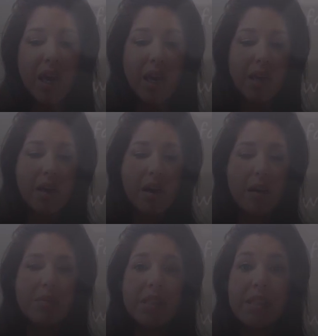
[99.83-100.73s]
a
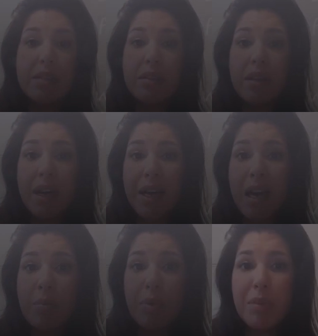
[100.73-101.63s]

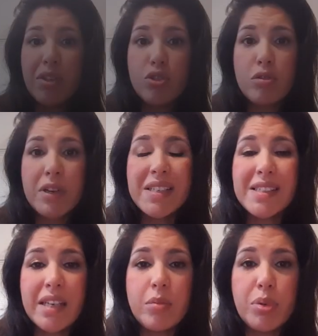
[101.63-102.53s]
complimentary
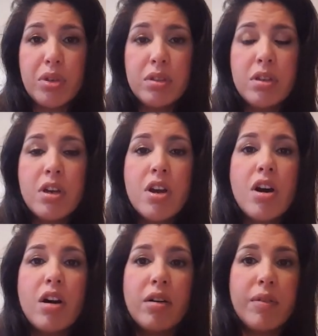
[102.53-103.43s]
sample
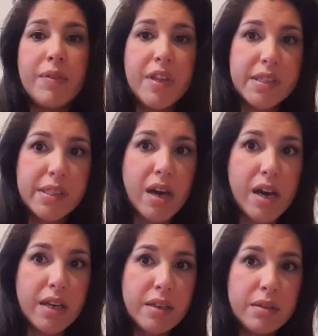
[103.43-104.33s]
of this
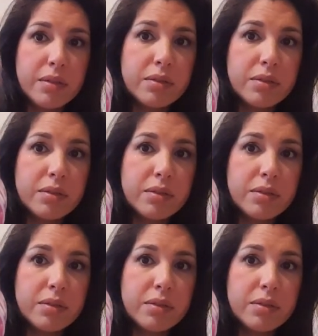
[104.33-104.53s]
guy,